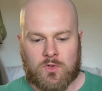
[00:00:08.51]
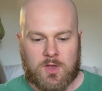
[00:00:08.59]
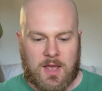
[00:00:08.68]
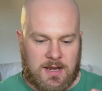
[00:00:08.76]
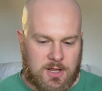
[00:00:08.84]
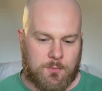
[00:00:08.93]

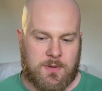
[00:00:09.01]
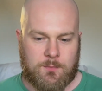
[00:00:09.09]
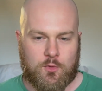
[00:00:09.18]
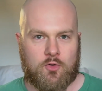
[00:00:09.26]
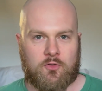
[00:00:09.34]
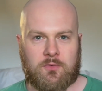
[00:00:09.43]
A little bit
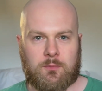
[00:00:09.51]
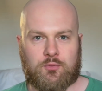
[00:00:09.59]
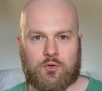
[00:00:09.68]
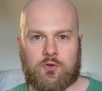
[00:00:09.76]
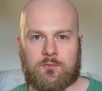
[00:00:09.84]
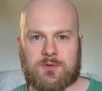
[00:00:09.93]
more of
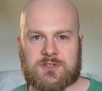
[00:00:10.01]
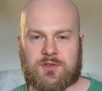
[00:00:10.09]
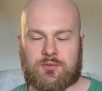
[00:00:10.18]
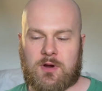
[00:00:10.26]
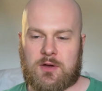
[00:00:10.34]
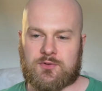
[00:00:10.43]
improvements
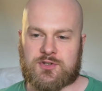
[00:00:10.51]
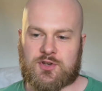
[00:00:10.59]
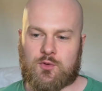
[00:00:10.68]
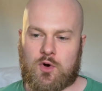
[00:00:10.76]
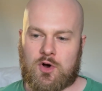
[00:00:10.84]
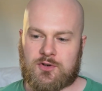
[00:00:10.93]
throughout the
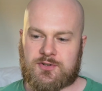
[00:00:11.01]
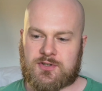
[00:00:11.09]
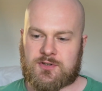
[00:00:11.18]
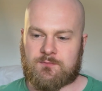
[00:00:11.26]
squad.